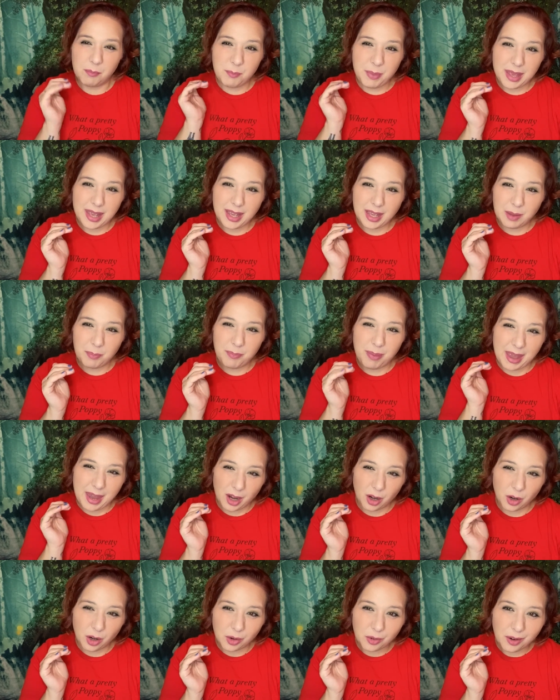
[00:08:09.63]
big
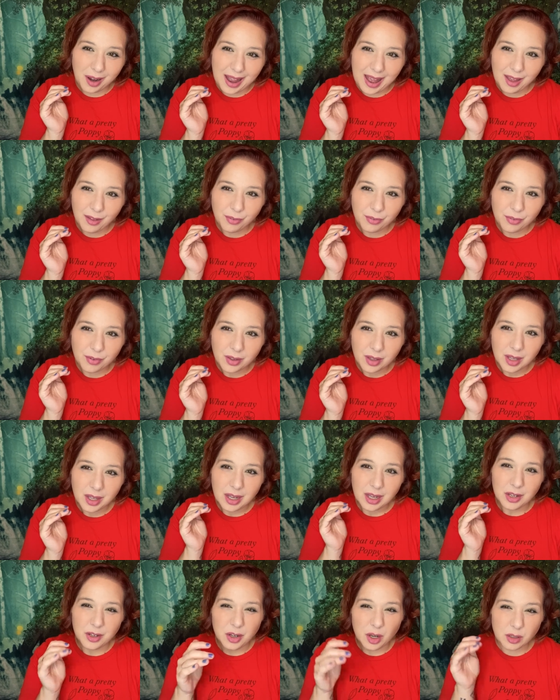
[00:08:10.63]
paragraph,
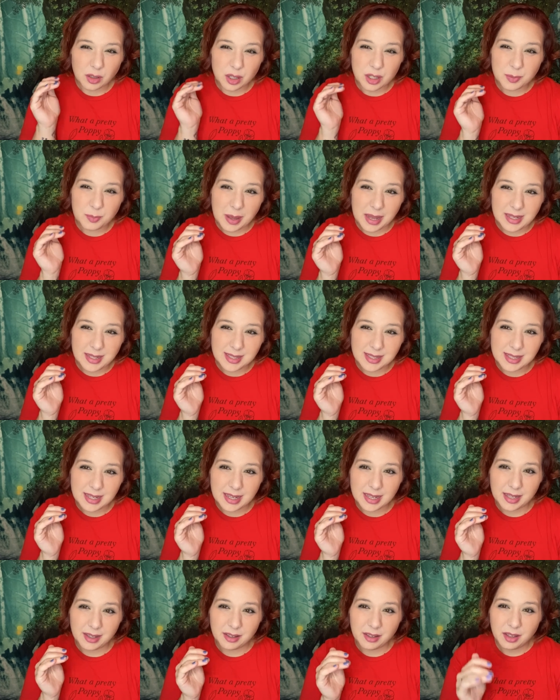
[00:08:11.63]
no
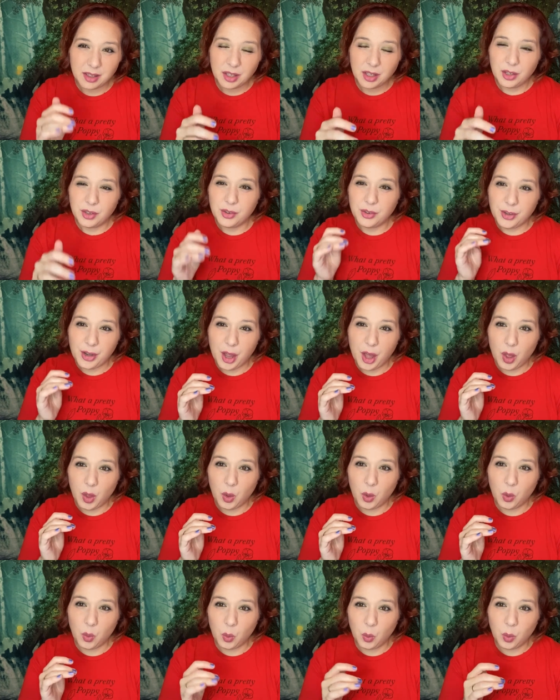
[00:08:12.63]
spacing,
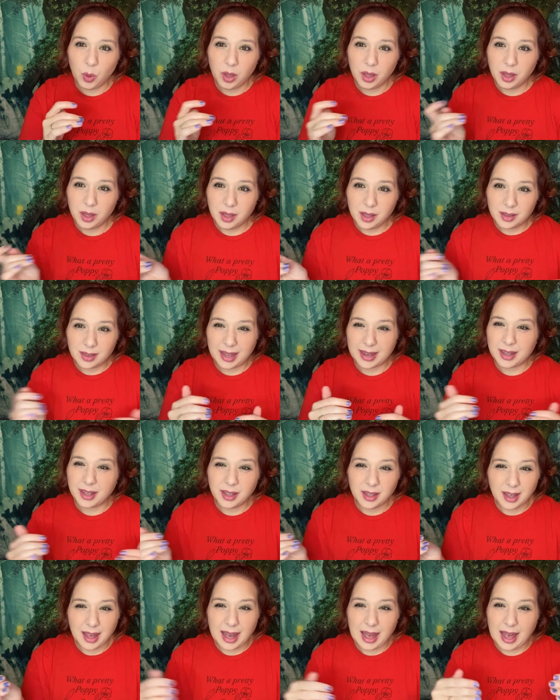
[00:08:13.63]
no like,
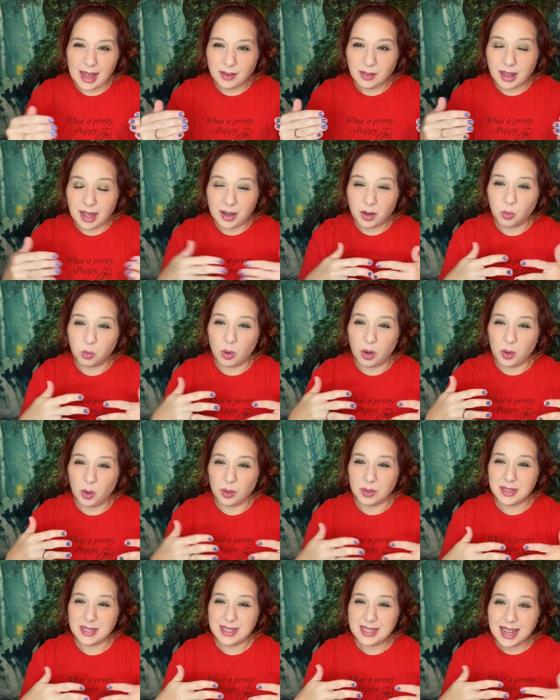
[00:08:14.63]
and like run
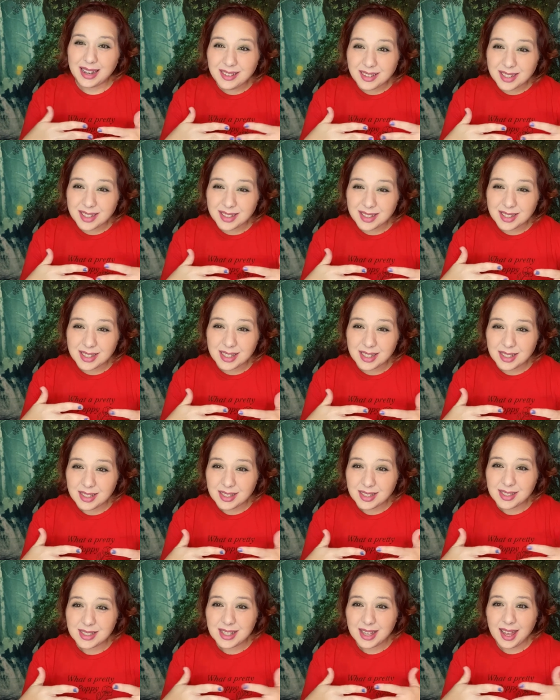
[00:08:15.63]
on
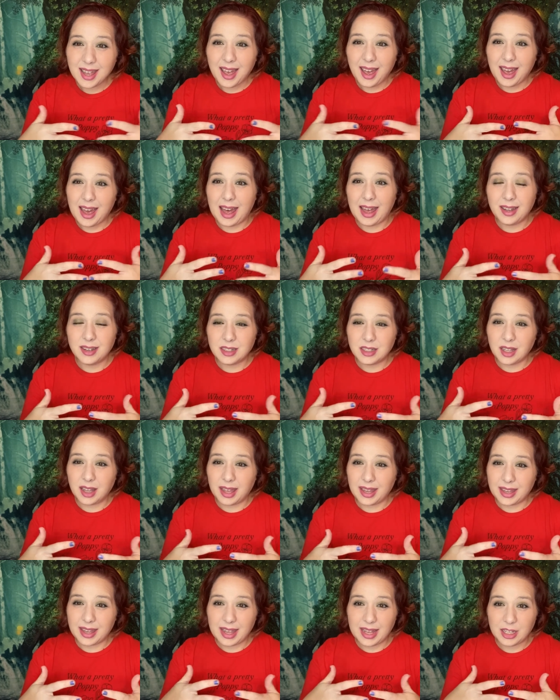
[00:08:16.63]
sentences and
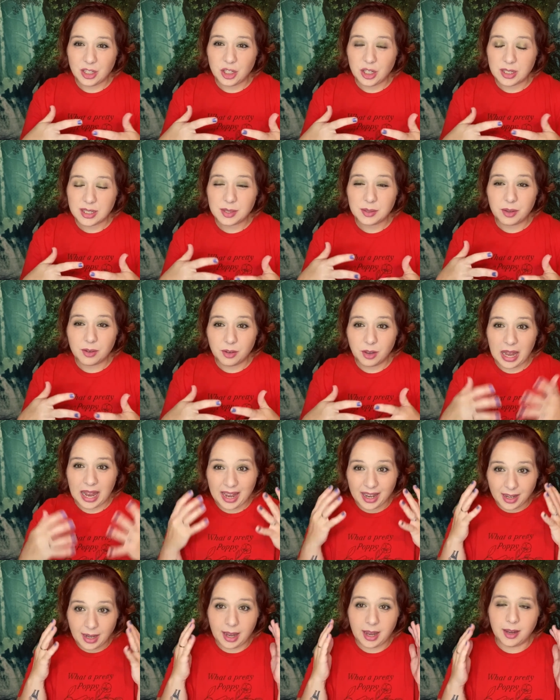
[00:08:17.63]
like it just,
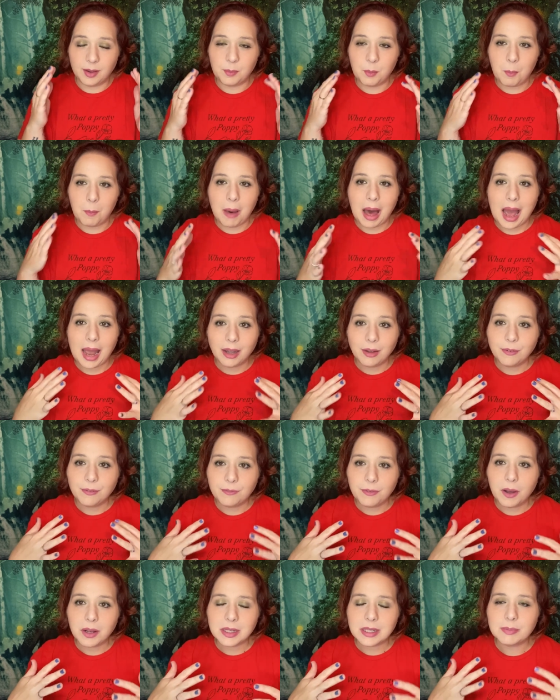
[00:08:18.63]
it, it mind
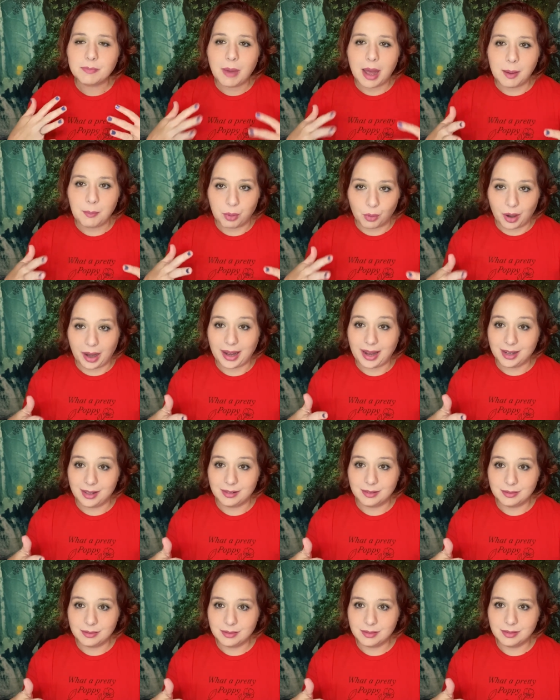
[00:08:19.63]
fucks my brain.